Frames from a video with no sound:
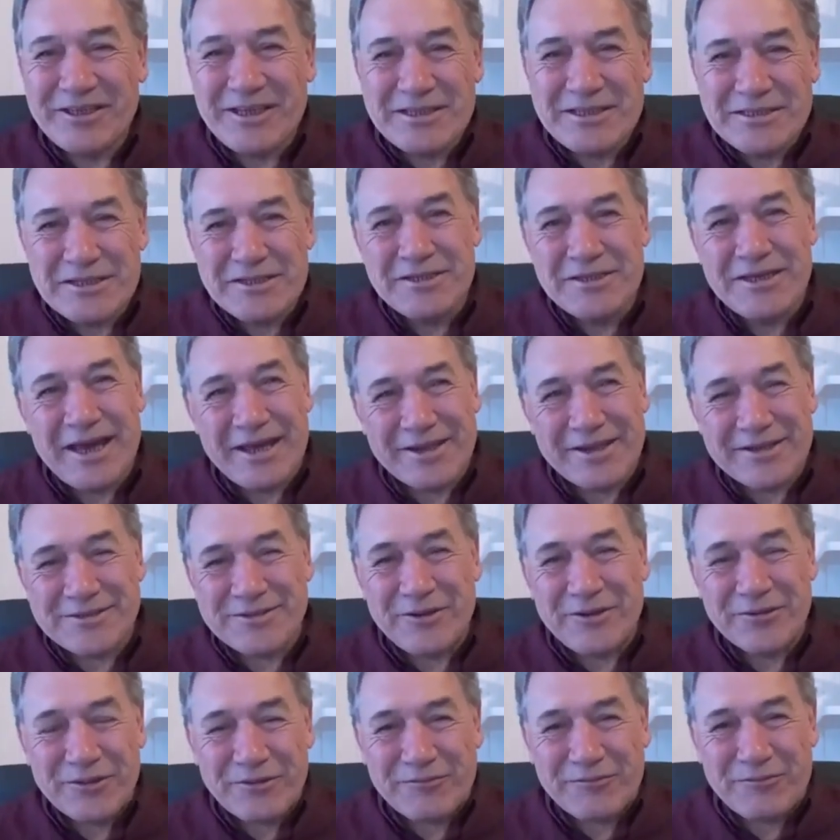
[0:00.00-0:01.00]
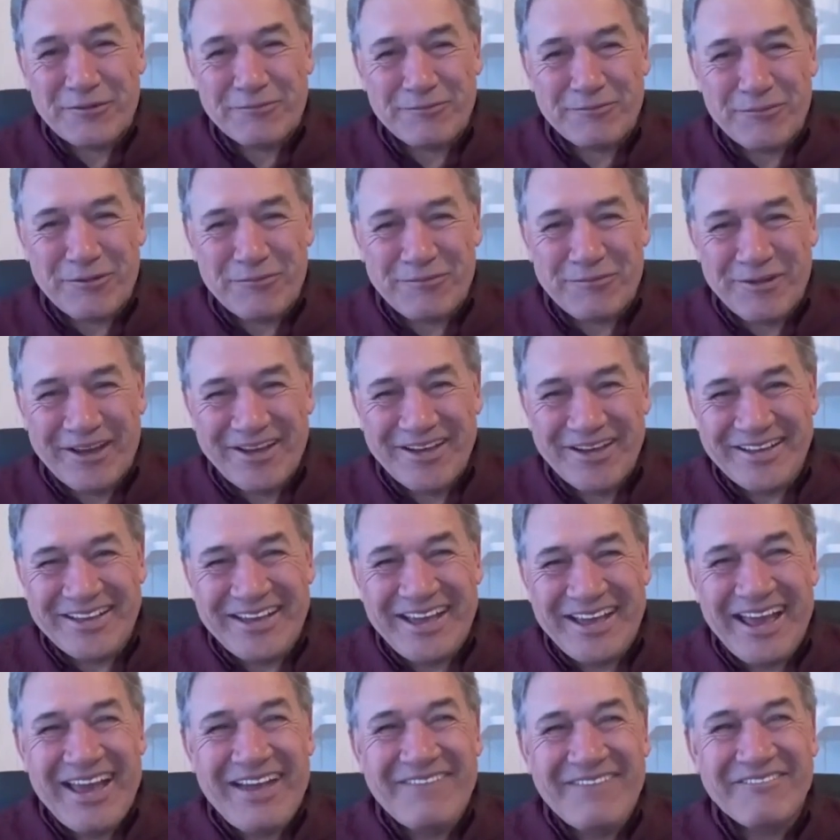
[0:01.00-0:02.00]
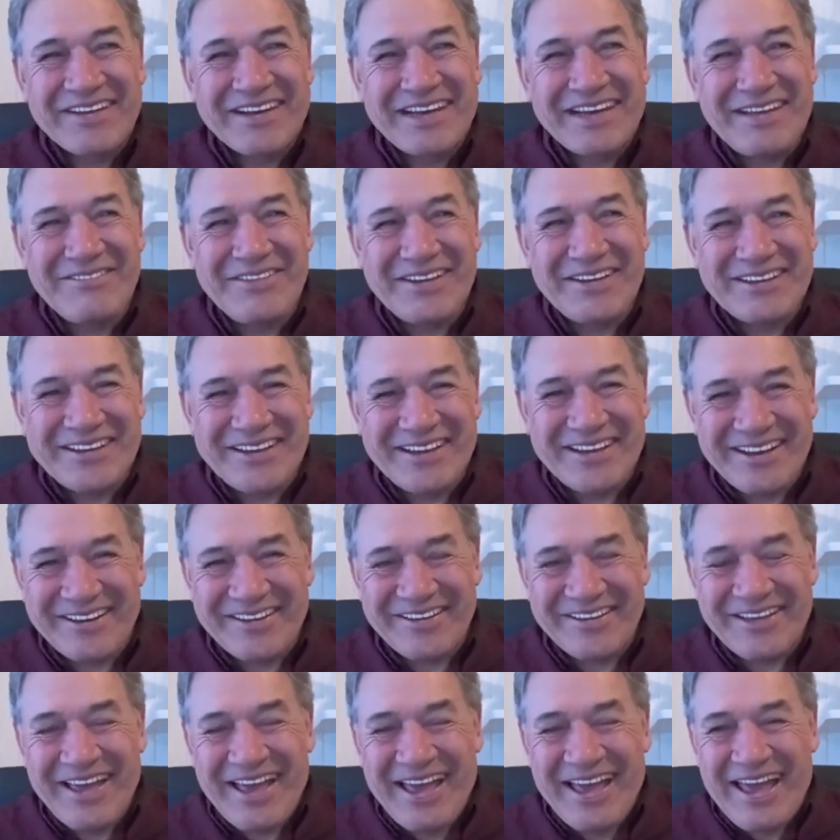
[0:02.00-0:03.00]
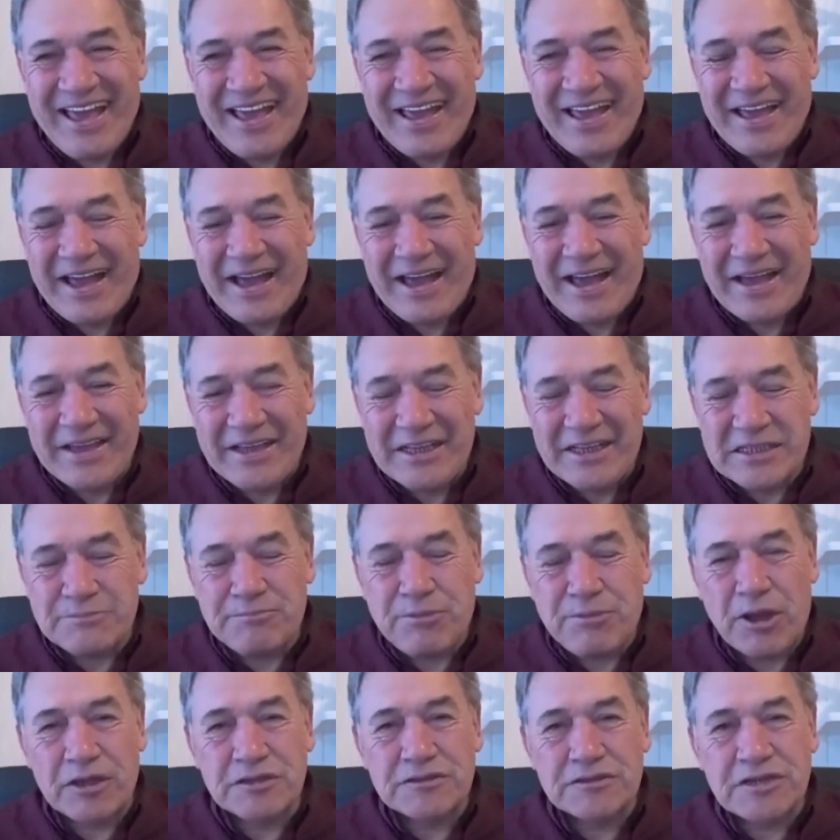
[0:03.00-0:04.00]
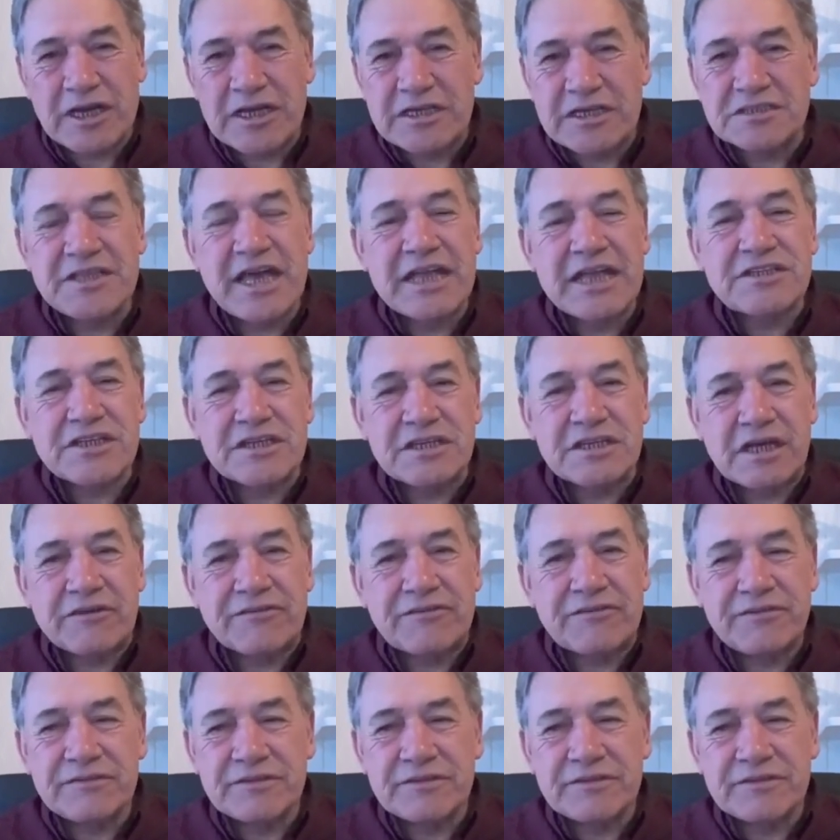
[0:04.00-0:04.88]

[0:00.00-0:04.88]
Well, he is an artist on the football paddock, but yeah. let me tell you, uh, he's apologised. That's